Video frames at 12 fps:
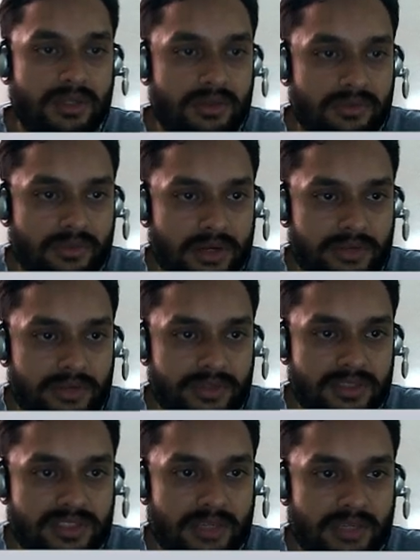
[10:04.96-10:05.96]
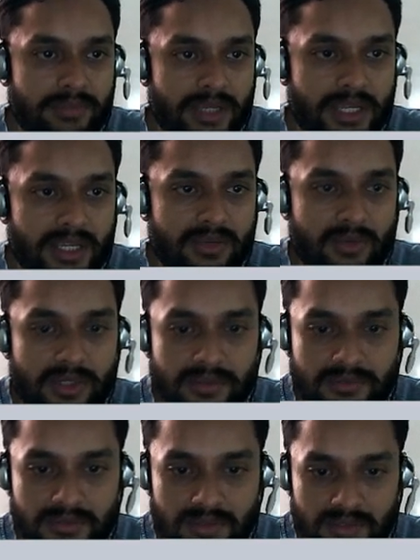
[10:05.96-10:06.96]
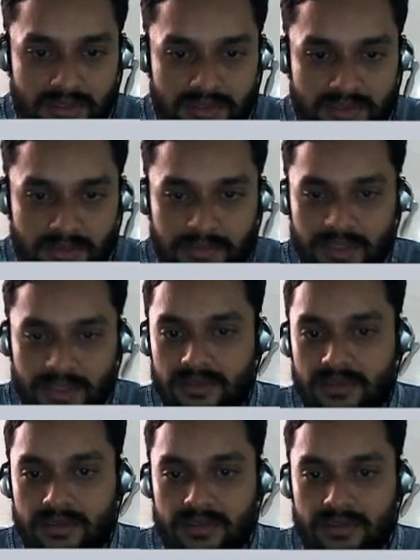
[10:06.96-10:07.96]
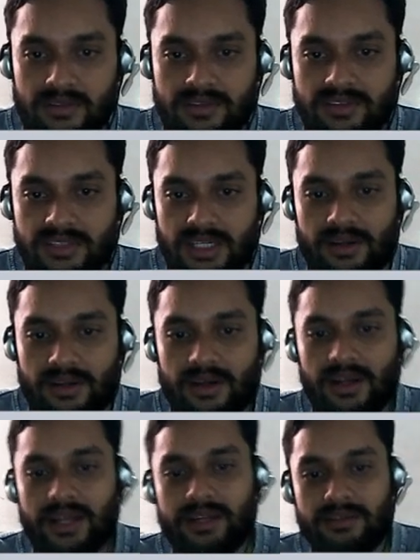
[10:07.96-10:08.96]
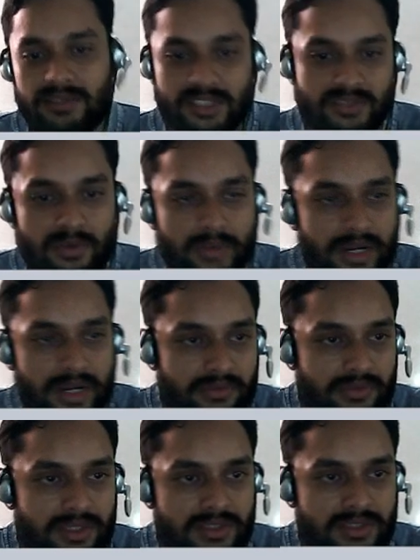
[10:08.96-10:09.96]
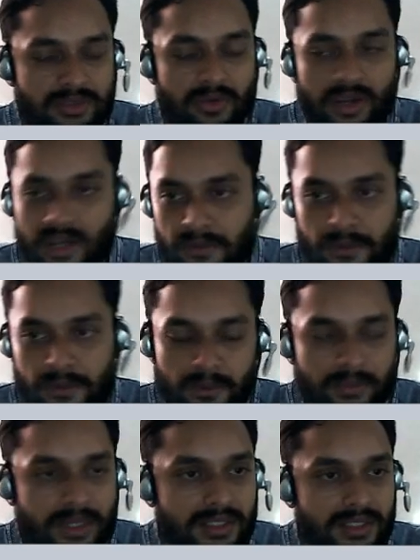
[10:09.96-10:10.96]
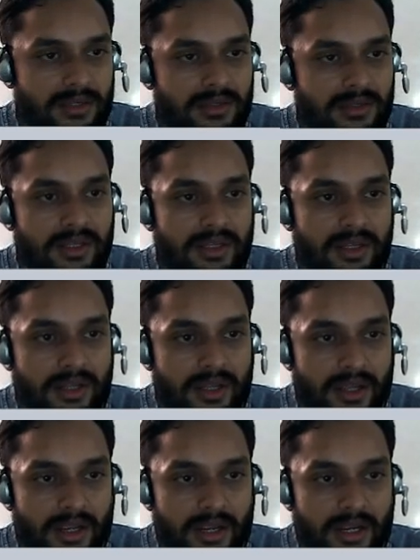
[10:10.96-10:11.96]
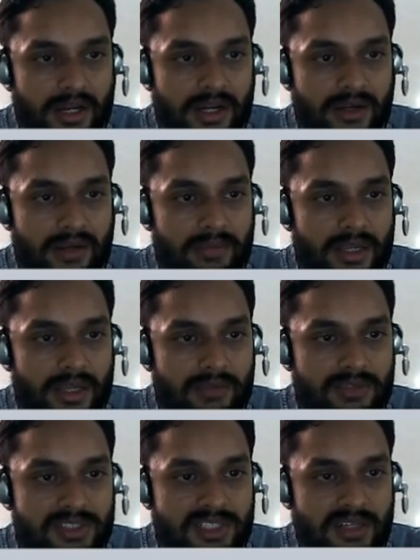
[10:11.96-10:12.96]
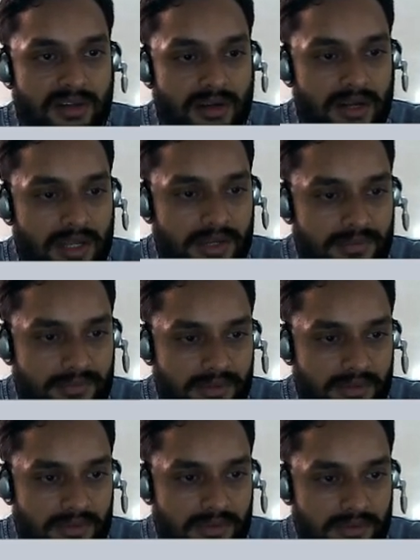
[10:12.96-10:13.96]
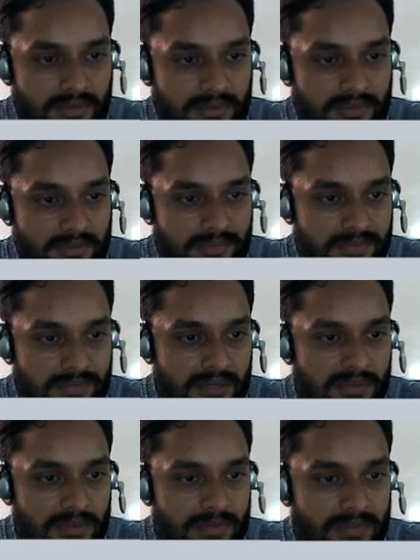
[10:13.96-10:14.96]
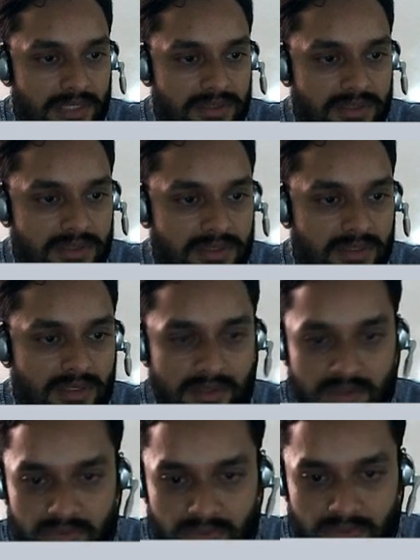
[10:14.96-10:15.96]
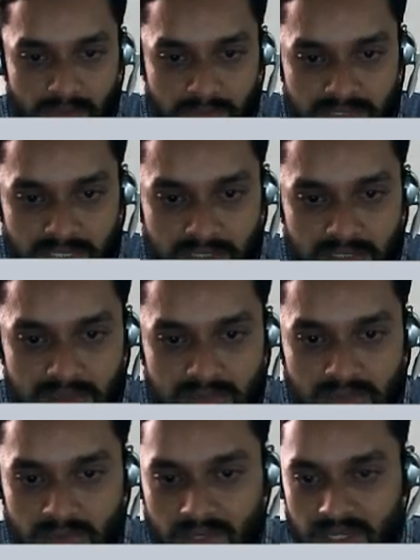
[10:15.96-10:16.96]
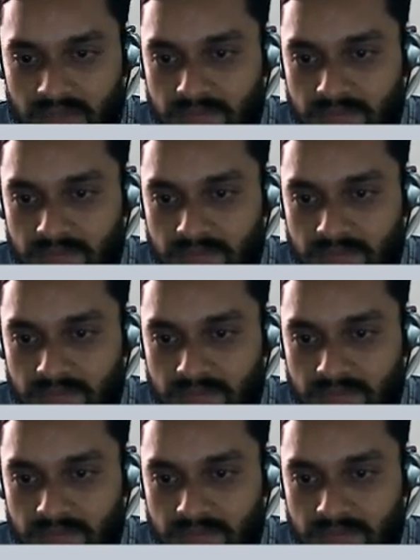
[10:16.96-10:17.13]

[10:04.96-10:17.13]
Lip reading: for reference I'm making one simple center line just for my reference. You can have your own method, and I'm making one center line that will pass from the center, so you can